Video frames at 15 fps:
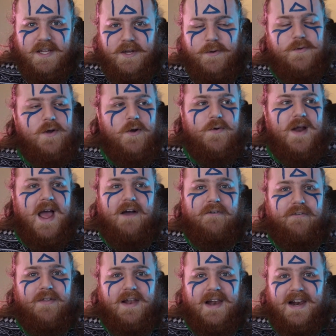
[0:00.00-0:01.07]
You don't
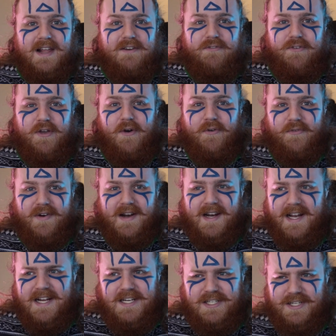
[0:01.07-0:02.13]
have to live your
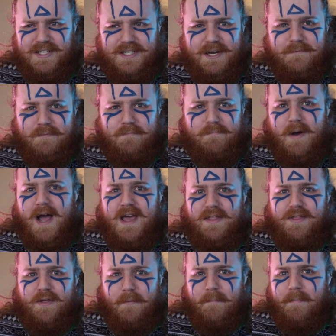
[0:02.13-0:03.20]
relationship by
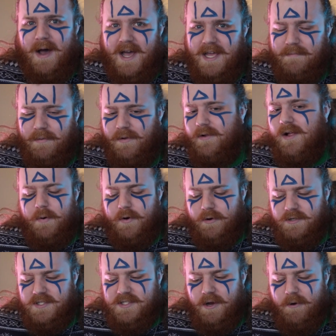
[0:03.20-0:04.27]
the Bible. But
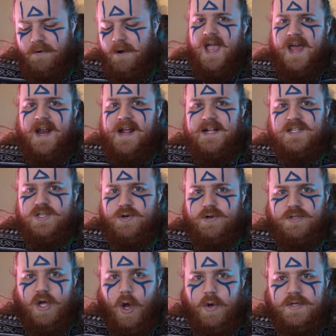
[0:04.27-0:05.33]
also, headaches are a
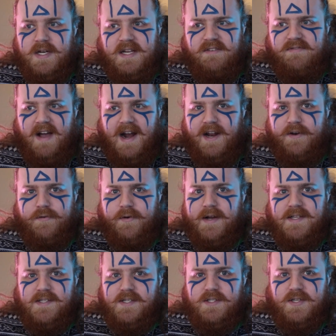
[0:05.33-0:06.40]
totally valid
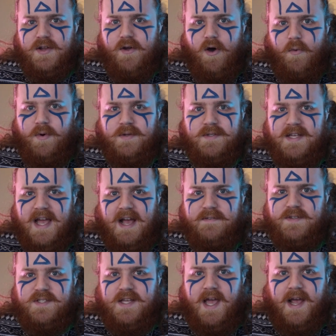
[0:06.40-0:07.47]
reason to not want to have
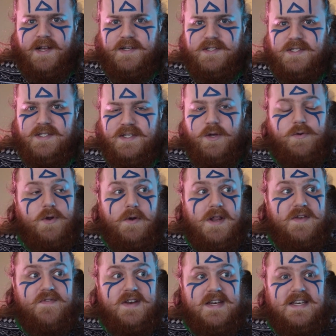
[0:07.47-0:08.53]
sex. You don't
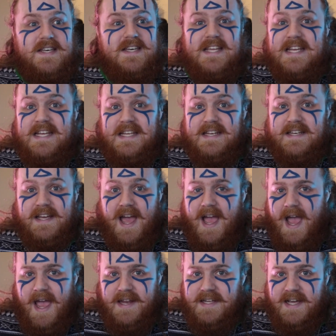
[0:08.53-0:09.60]
even need a
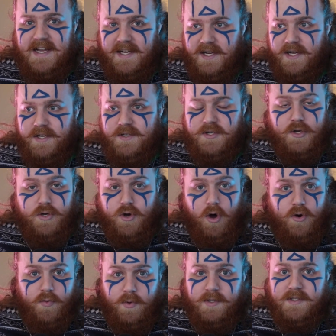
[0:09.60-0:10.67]
headache to
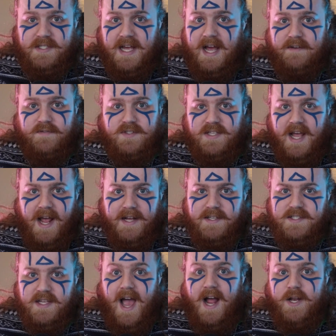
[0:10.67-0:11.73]
not want to have
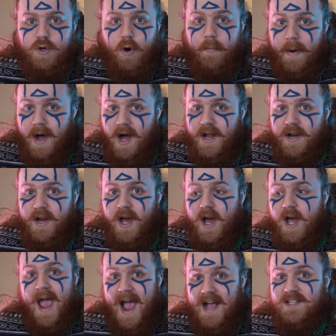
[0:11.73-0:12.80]
sex, and your
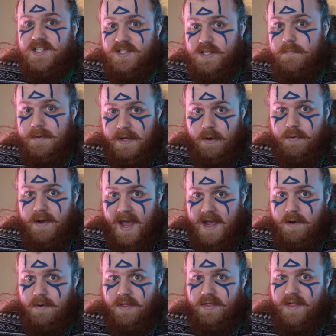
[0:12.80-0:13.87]
partner has to be
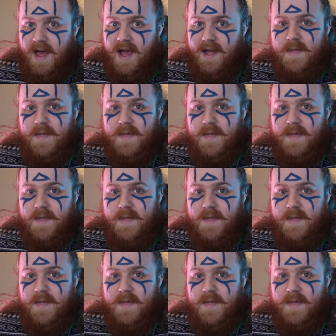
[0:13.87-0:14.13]
okay with that.